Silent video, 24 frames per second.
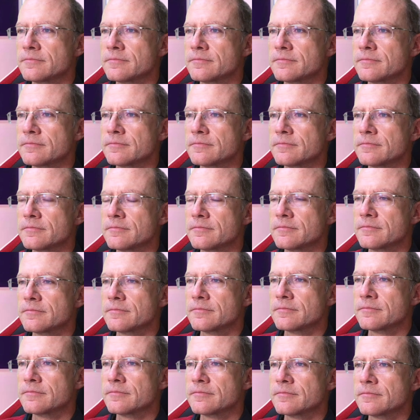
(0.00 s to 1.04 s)

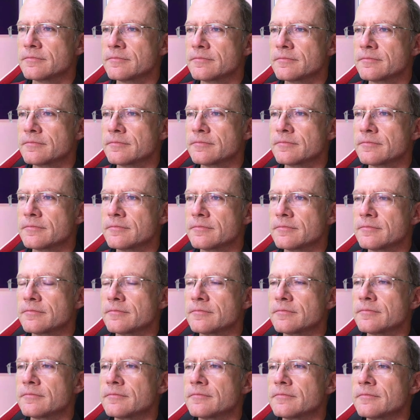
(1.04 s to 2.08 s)

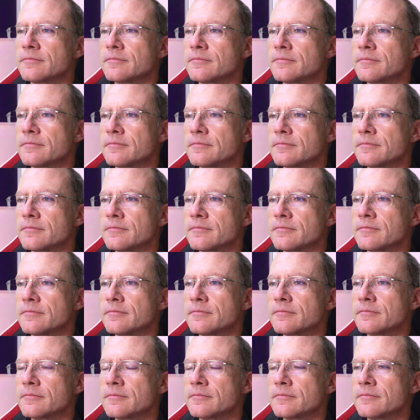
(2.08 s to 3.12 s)

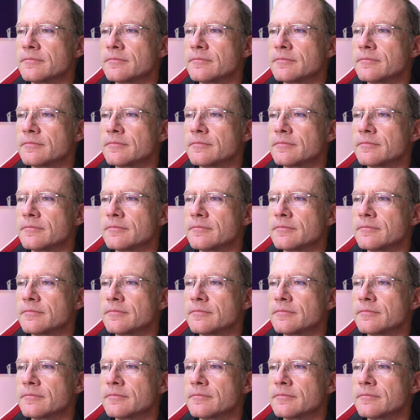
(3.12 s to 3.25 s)
No words are spoken by the person on screen.